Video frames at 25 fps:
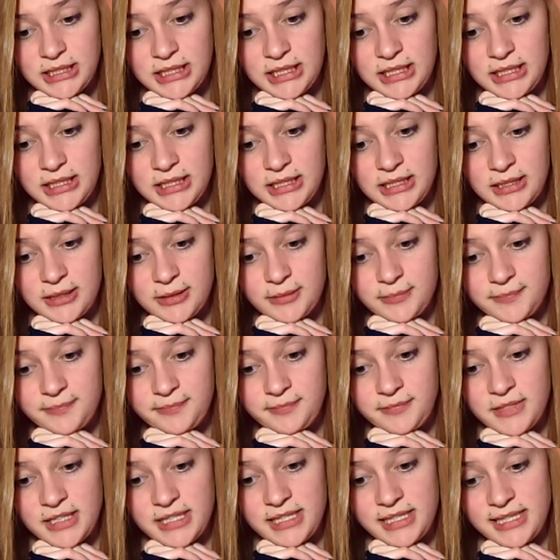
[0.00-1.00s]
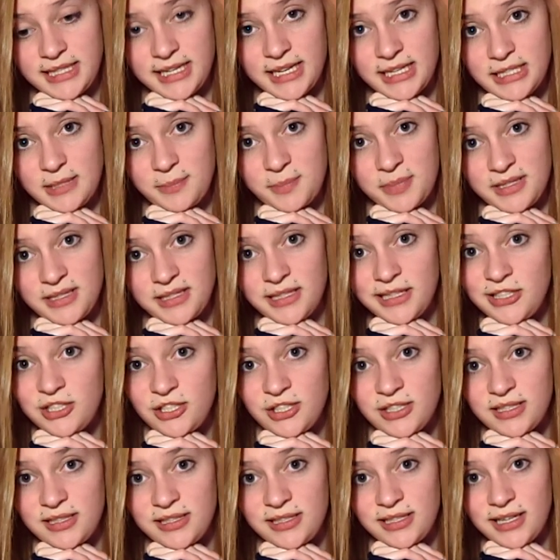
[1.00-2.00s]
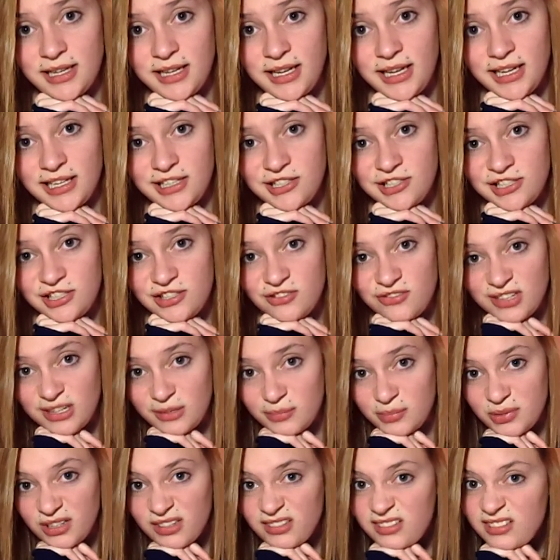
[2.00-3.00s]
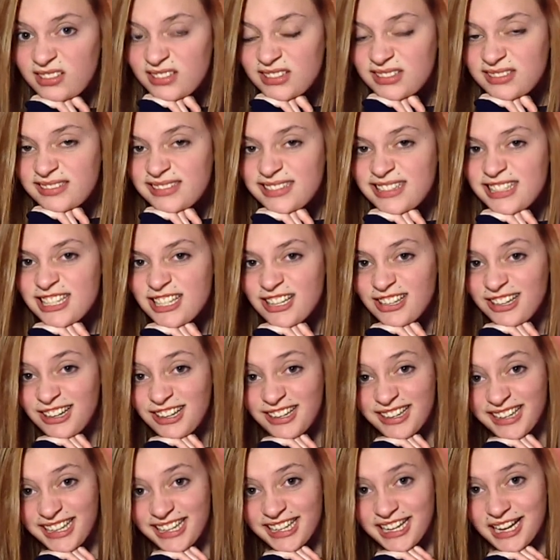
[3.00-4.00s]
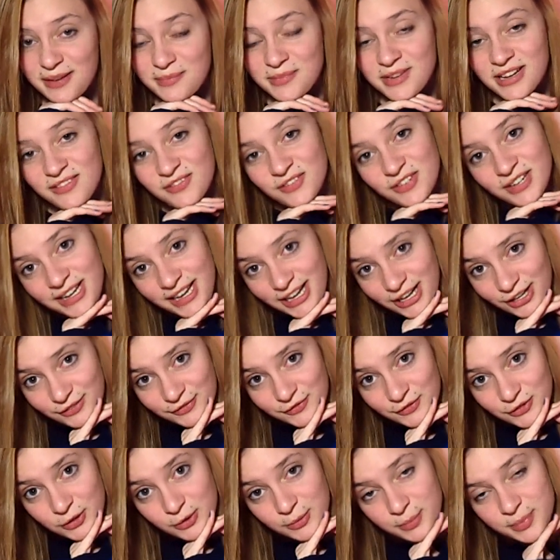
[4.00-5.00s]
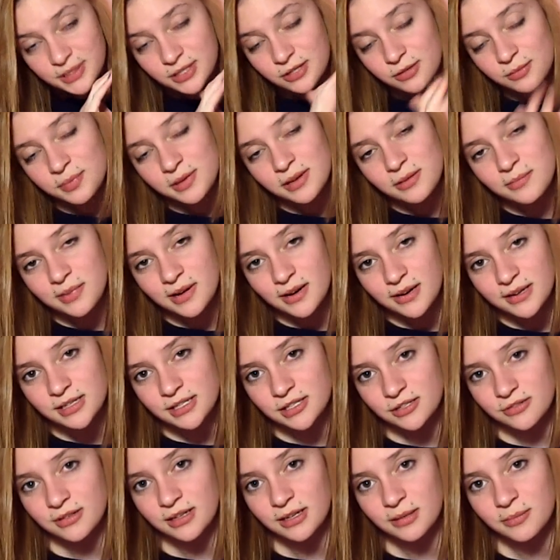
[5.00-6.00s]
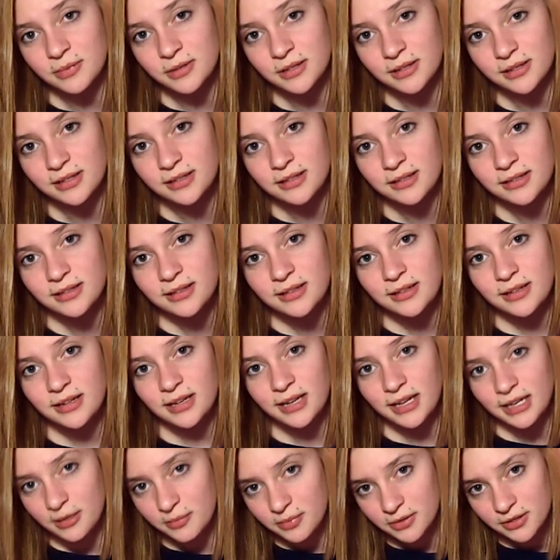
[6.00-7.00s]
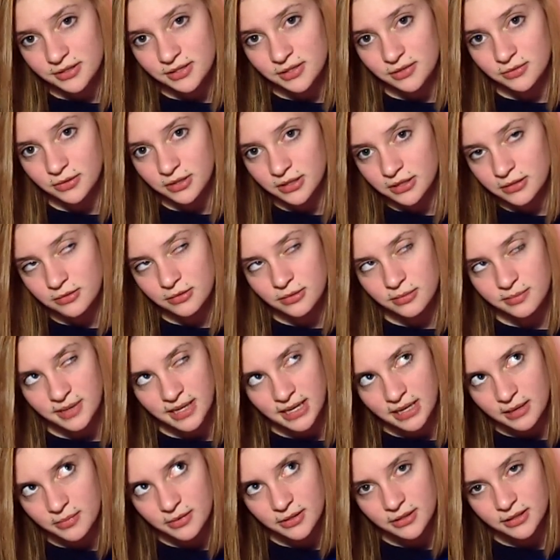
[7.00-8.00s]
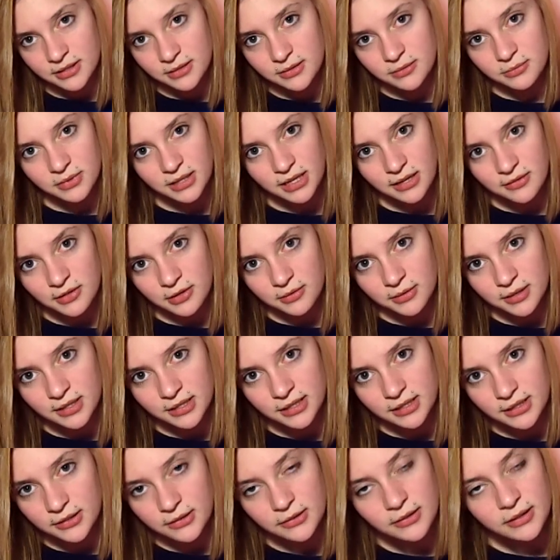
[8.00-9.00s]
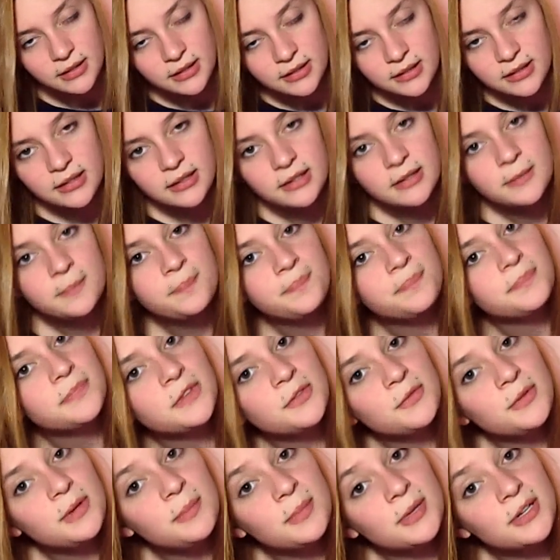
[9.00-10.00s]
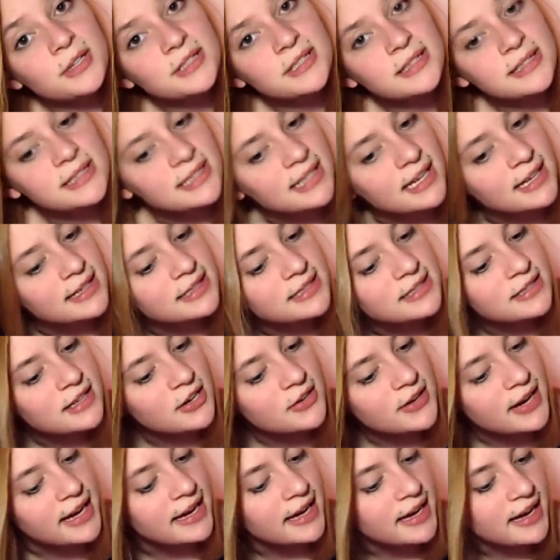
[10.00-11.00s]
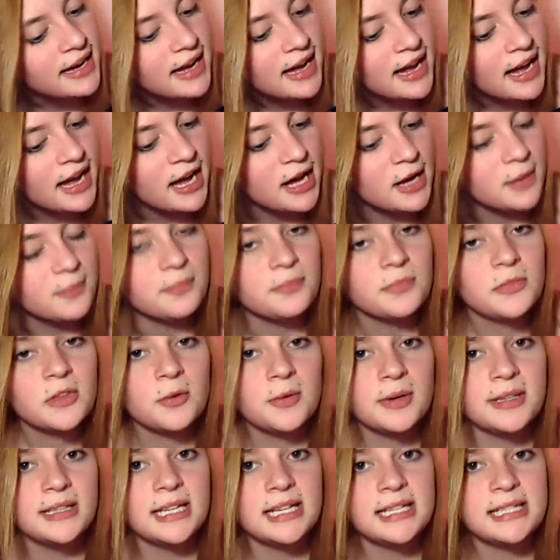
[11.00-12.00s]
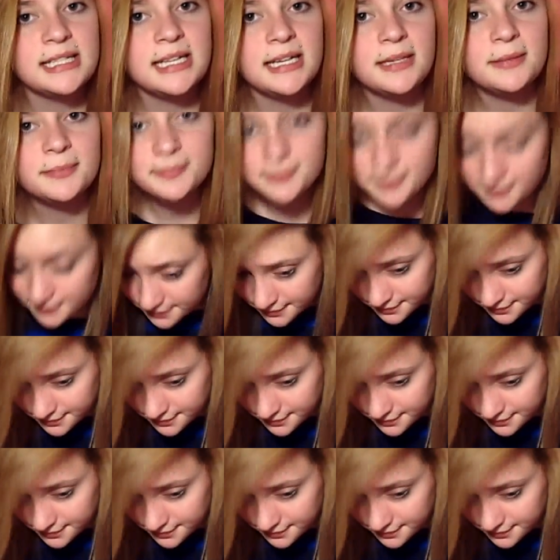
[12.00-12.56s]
And sex positions, again, just read a book. Sorry, I'm not very helpful, but don't be embarrassed to read a book in a bookstore or buy a book, whatever you want to do. Read books on sex. Okay, one last thing.